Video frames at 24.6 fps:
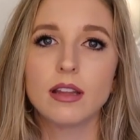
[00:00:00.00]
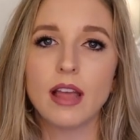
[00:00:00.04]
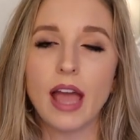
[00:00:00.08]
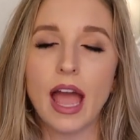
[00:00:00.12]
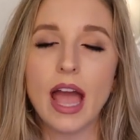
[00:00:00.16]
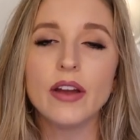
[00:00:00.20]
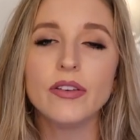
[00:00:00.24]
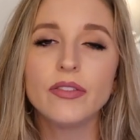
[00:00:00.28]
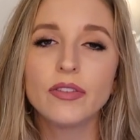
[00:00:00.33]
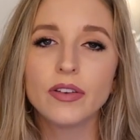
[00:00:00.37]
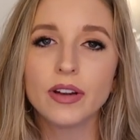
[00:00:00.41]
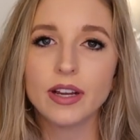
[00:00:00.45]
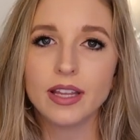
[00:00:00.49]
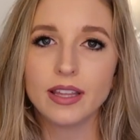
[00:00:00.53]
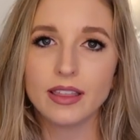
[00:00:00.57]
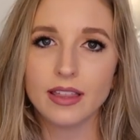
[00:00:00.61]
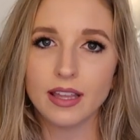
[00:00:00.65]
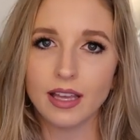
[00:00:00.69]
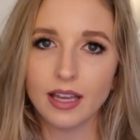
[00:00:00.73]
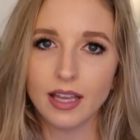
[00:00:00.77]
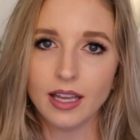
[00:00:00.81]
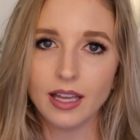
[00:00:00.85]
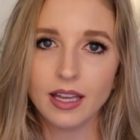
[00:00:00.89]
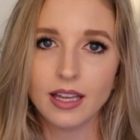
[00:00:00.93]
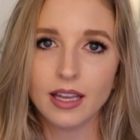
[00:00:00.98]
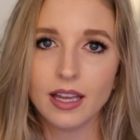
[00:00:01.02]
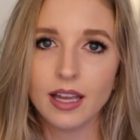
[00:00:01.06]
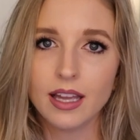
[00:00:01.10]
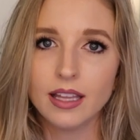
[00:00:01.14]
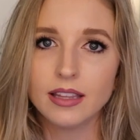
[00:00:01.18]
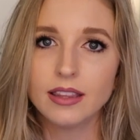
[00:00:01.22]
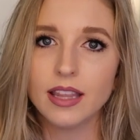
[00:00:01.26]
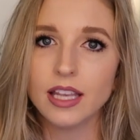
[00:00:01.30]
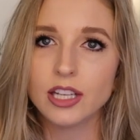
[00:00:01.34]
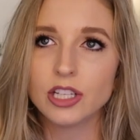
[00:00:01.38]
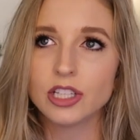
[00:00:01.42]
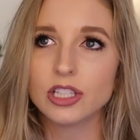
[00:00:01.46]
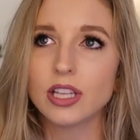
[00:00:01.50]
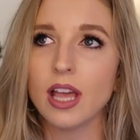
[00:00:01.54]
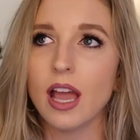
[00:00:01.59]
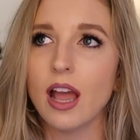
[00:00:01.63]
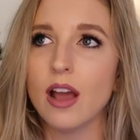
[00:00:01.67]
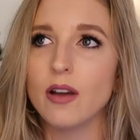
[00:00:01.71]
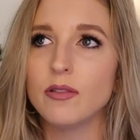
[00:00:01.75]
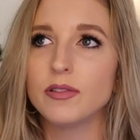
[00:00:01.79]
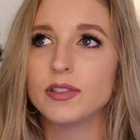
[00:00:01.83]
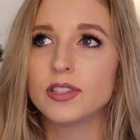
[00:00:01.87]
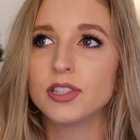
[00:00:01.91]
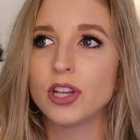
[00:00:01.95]
everything. They just
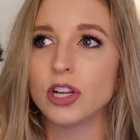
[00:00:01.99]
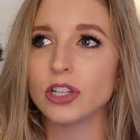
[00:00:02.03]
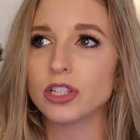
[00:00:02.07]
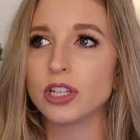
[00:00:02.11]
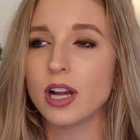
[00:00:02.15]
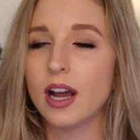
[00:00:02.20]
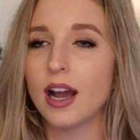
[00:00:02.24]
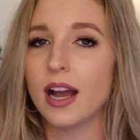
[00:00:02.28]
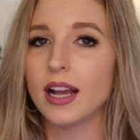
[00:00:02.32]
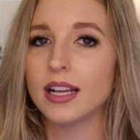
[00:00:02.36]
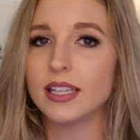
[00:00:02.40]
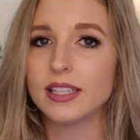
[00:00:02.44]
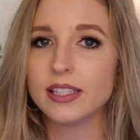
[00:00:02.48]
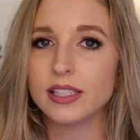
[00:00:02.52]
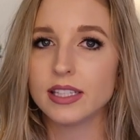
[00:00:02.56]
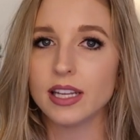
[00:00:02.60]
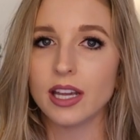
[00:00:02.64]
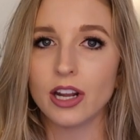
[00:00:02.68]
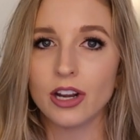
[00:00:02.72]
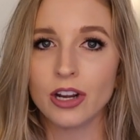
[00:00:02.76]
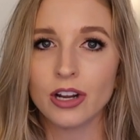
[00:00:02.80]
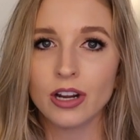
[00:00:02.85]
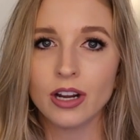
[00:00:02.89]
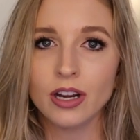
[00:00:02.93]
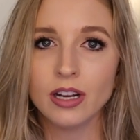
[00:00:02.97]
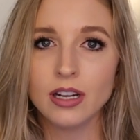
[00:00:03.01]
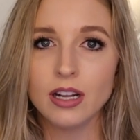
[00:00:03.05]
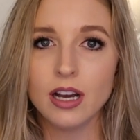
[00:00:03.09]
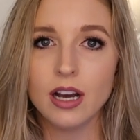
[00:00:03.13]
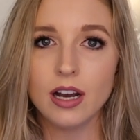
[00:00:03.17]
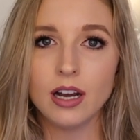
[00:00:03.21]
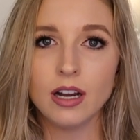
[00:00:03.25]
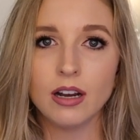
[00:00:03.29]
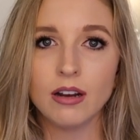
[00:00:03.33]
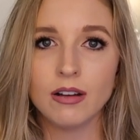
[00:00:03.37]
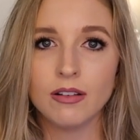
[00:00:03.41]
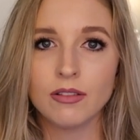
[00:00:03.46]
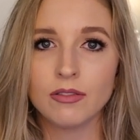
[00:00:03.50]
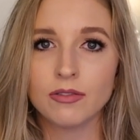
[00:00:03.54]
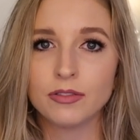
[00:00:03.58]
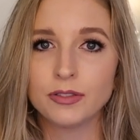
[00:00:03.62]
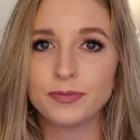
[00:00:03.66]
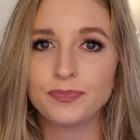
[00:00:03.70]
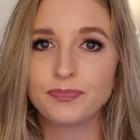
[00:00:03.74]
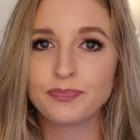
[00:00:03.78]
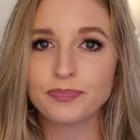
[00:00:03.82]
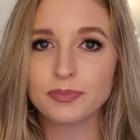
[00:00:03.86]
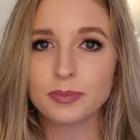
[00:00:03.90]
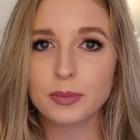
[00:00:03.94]
have such a high standard
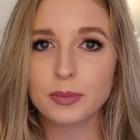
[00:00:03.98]
of